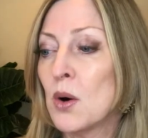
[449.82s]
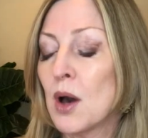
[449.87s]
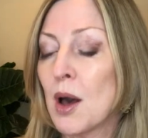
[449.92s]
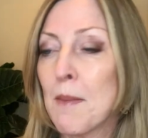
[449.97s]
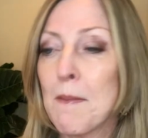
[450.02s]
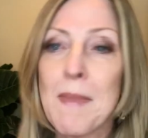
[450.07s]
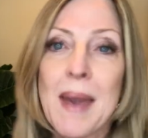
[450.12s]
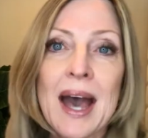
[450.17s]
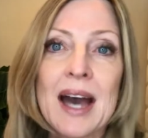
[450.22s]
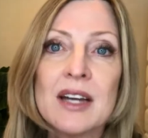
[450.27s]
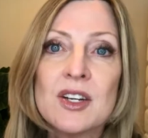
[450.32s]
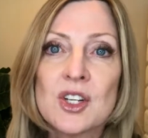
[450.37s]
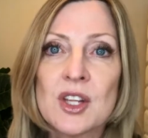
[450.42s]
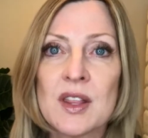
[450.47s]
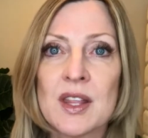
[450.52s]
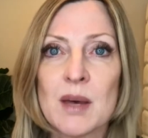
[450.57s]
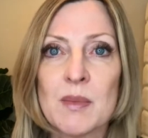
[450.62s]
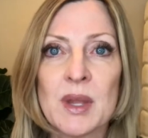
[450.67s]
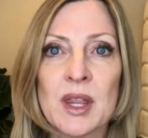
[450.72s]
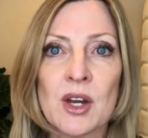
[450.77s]
Imagine
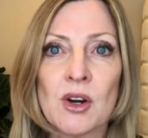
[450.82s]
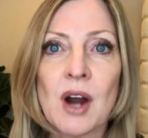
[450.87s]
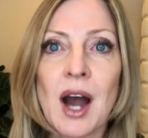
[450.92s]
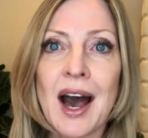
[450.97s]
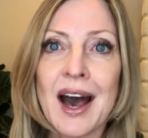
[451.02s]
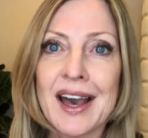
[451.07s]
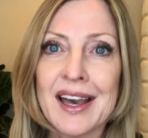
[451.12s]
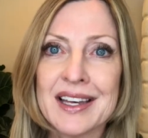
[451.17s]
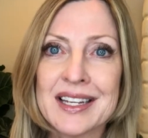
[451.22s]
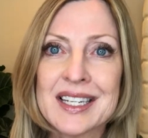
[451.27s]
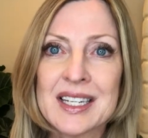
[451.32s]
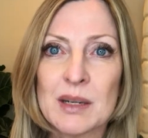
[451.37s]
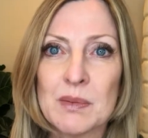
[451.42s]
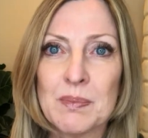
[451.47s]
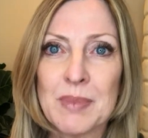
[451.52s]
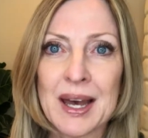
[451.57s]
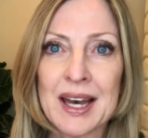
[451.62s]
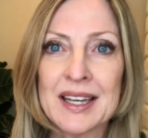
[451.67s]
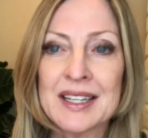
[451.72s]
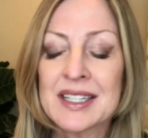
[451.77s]
them in their highest
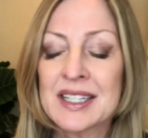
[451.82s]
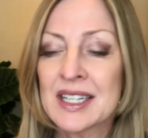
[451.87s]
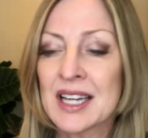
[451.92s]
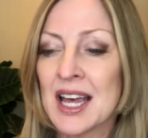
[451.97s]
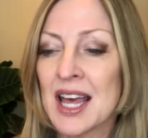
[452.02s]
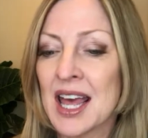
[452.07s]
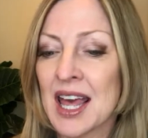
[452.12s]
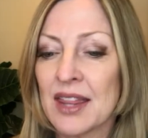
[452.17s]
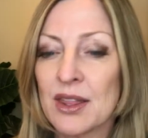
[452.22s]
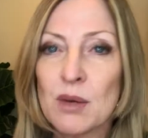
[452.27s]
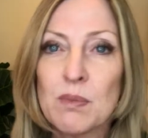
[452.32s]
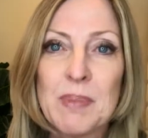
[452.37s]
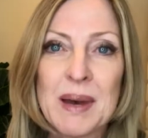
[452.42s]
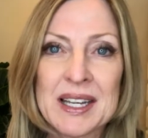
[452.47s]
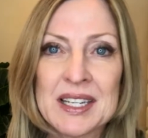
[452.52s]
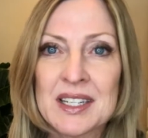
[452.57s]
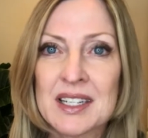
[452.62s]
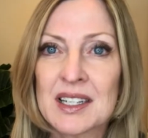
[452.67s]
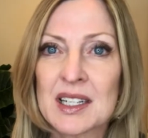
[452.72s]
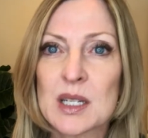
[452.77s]
and best, their
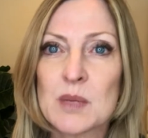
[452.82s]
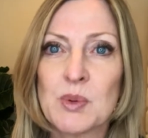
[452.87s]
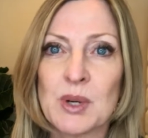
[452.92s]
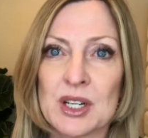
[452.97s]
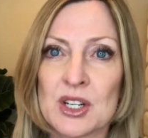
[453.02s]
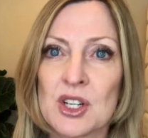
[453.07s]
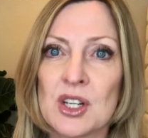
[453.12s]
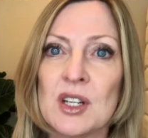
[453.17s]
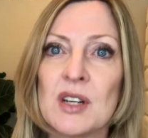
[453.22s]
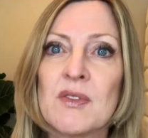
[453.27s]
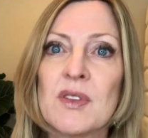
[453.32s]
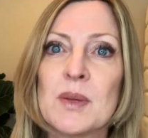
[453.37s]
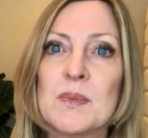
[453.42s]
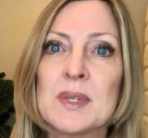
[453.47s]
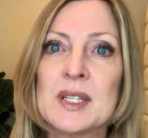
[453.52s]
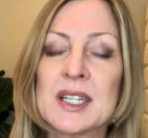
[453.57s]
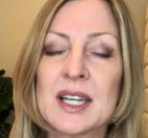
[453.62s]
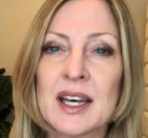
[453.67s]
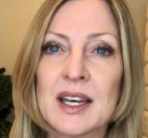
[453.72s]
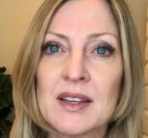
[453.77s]
best expression of
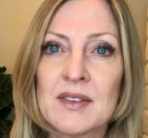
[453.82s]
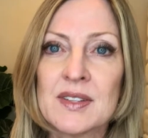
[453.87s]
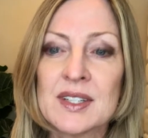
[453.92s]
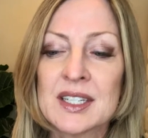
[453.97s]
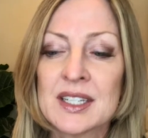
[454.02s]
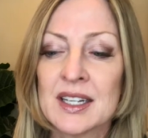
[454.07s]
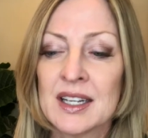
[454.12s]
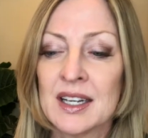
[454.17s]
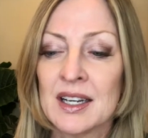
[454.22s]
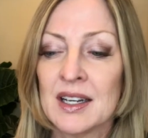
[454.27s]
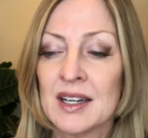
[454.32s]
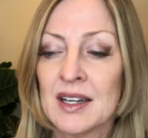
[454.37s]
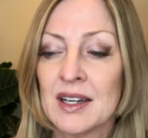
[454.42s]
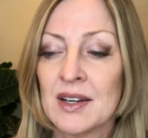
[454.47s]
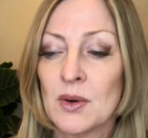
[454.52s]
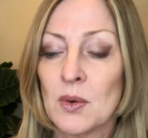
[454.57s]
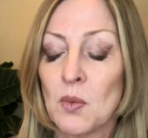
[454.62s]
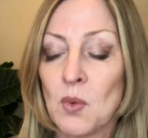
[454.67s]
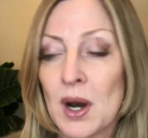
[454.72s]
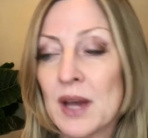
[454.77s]
themselves.
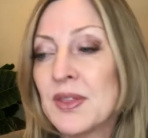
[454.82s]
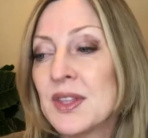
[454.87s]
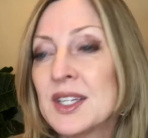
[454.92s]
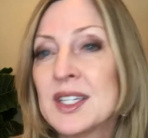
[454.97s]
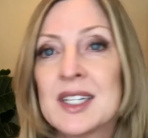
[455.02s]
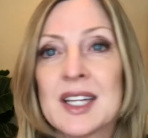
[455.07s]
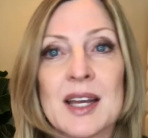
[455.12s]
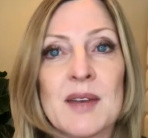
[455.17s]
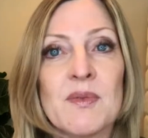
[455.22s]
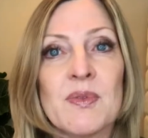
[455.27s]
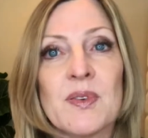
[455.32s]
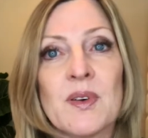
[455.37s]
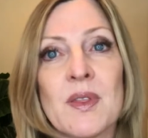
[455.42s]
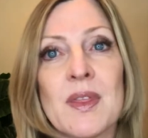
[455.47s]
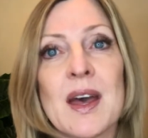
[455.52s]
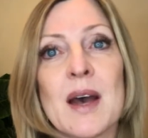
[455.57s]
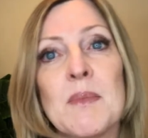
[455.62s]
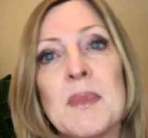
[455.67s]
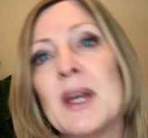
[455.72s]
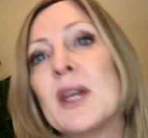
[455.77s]
Want the same for
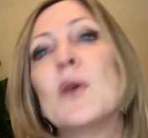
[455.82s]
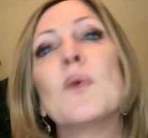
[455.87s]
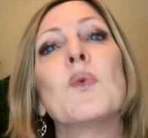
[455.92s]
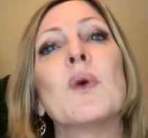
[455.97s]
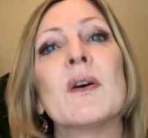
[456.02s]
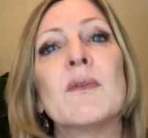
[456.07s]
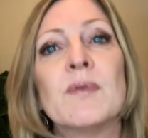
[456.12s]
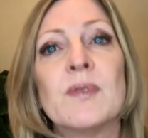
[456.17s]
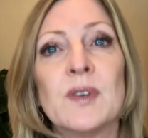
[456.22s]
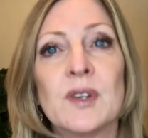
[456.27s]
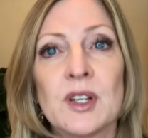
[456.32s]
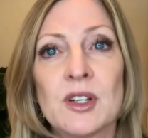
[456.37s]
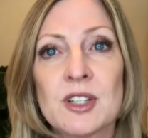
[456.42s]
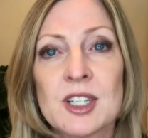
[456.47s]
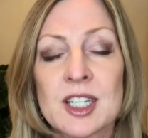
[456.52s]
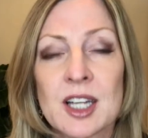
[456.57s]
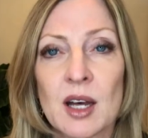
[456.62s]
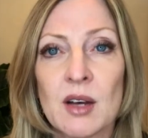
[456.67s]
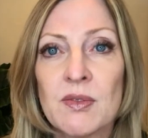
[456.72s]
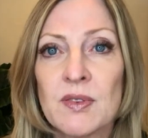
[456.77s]
them that you want for
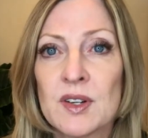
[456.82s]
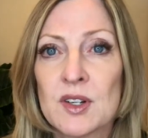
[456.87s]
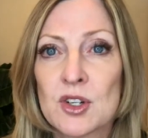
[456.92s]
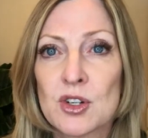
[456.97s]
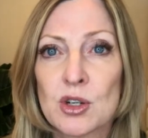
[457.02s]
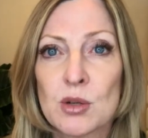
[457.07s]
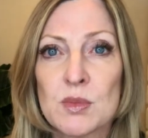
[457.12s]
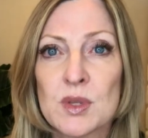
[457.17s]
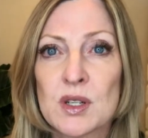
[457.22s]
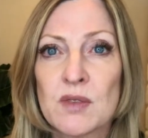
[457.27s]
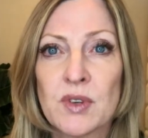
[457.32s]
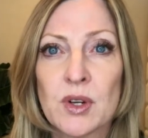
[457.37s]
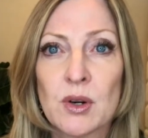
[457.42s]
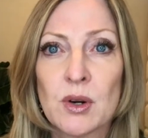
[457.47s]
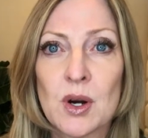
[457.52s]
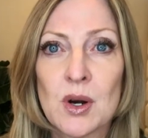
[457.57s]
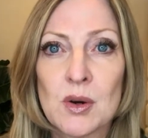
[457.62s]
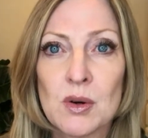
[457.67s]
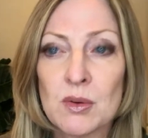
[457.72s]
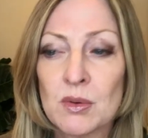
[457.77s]
yourself in terms of your
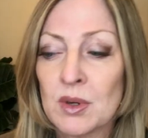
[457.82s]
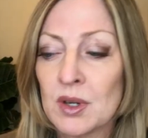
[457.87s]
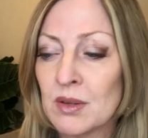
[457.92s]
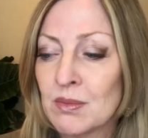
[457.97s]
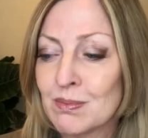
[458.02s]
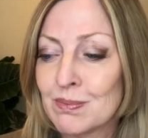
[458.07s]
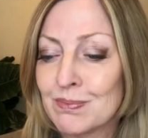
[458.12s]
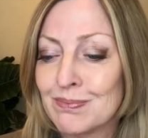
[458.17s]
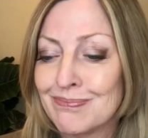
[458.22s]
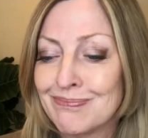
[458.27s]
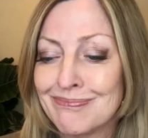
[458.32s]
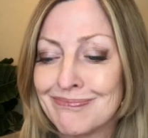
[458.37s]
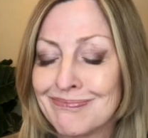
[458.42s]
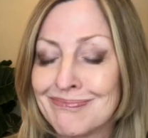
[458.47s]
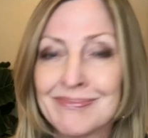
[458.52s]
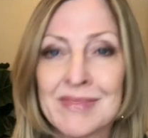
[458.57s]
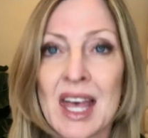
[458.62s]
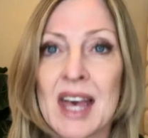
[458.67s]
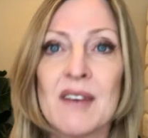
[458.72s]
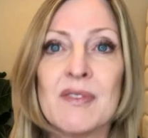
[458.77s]
own
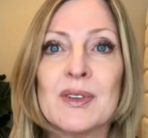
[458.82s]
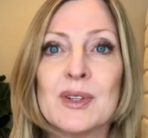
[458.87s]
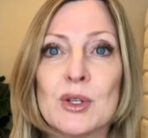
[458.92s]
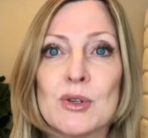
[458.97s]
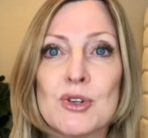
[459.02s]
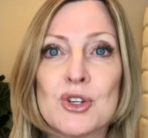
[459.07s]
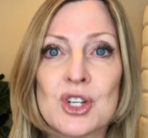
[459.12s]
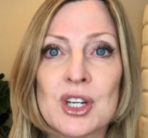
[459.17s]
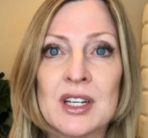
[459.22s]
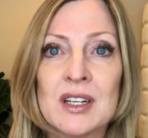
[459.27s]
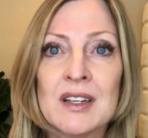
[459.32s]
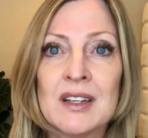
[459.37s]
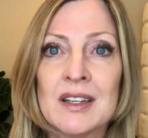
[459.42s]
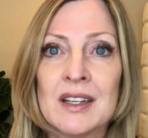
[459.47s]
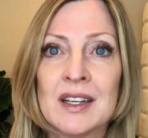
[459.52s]
mm, evolution,